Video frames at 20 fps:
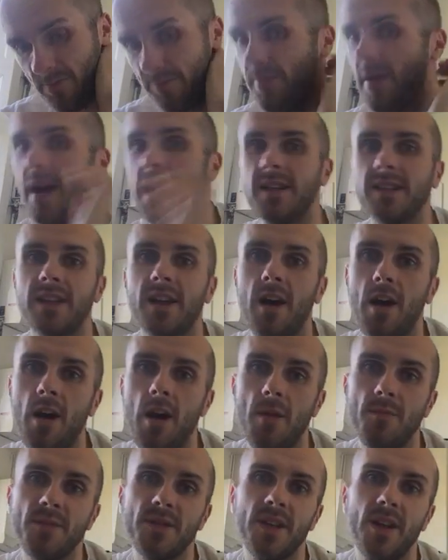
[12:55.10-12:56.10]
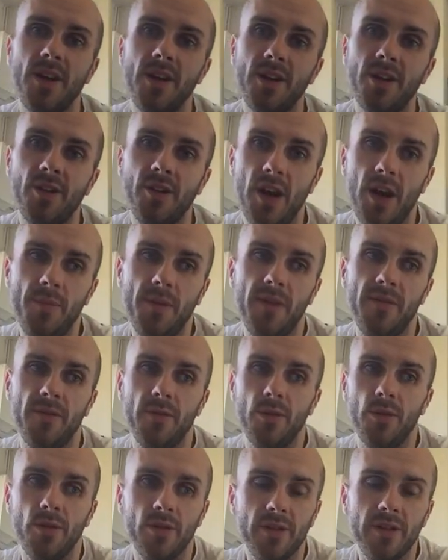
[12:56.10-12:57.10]
bad carbs, crappy
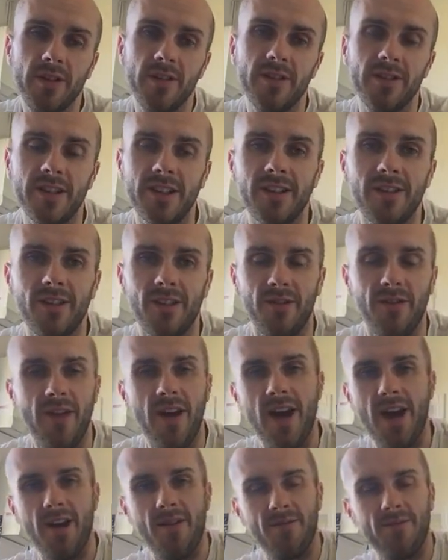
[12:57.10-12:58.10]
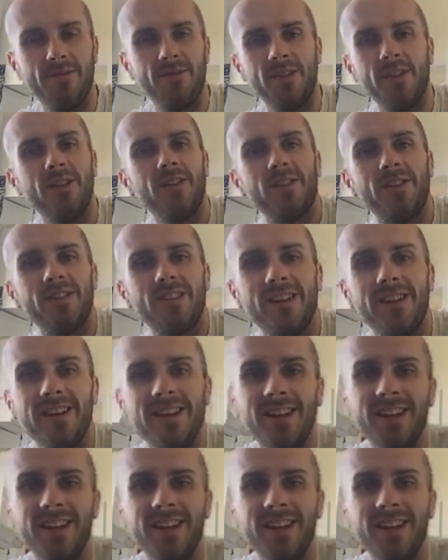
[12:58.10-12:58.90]
food, leads to fatness,